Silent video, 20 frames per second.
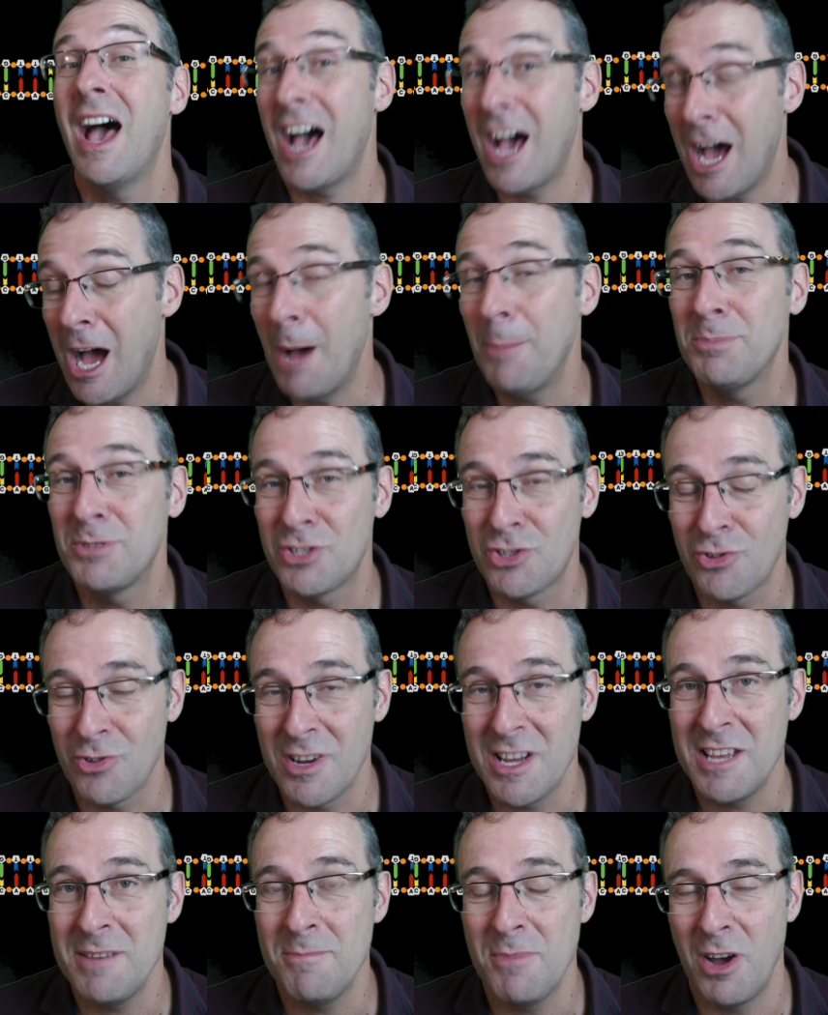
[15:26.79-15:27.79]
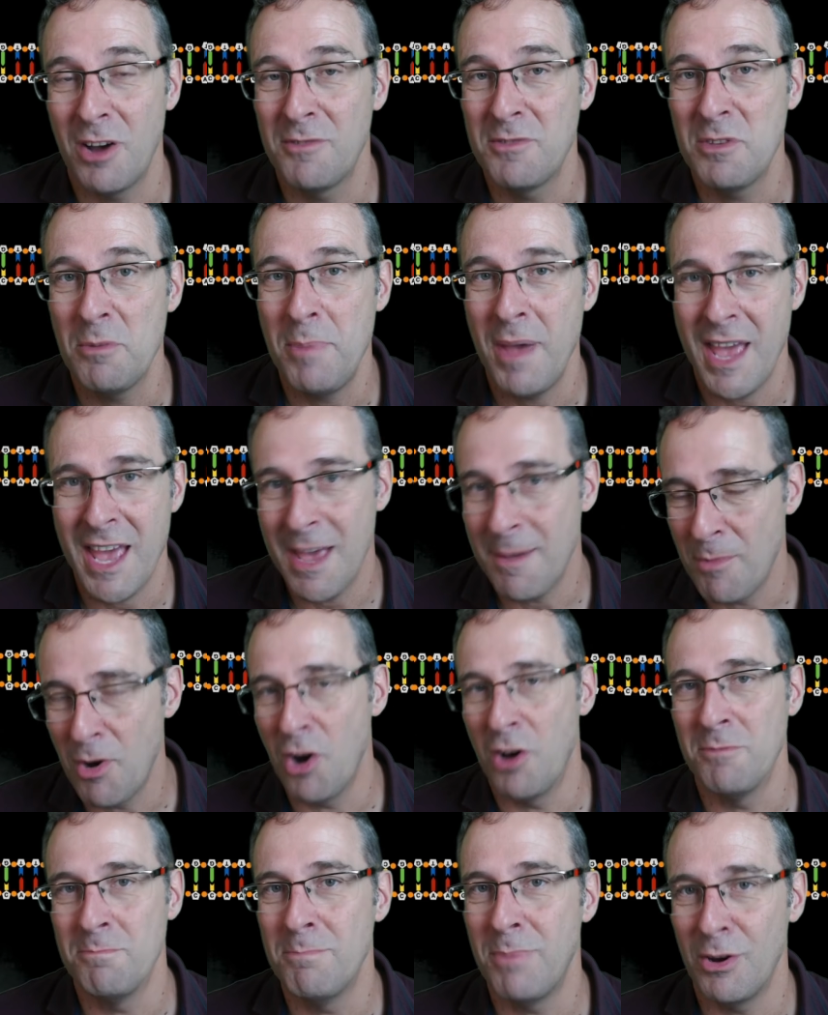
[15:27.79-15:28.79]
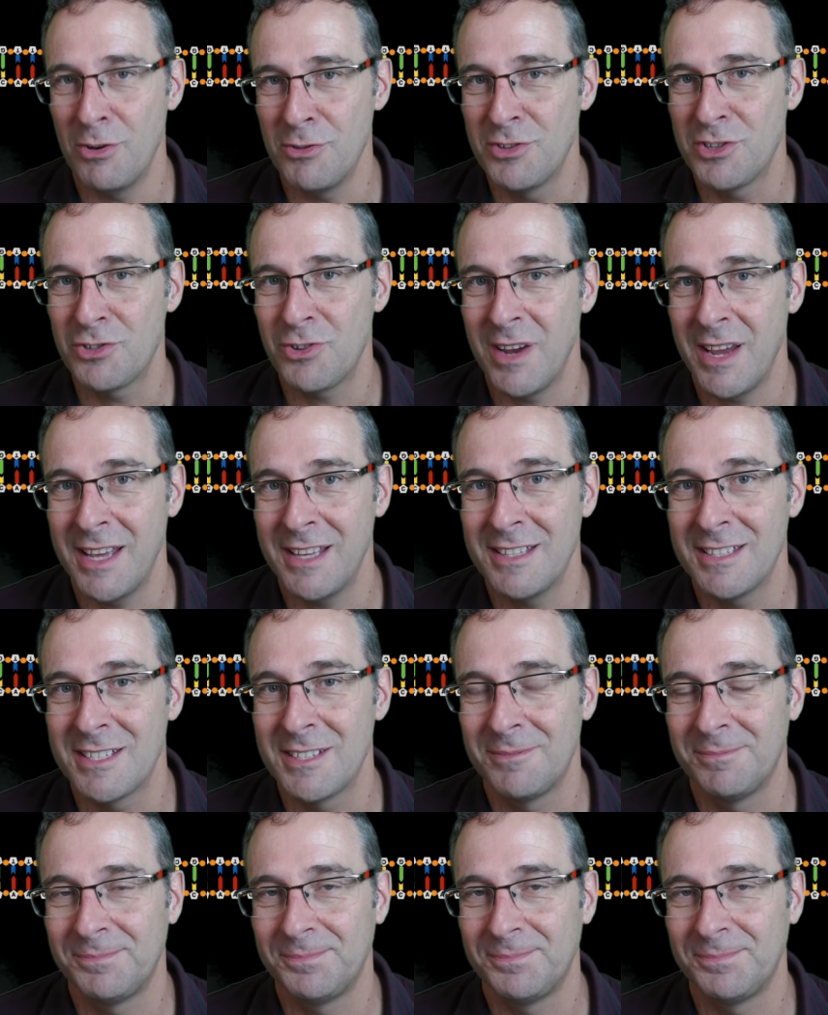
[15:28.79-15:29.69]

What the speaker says: upstream of the PAM on both strands.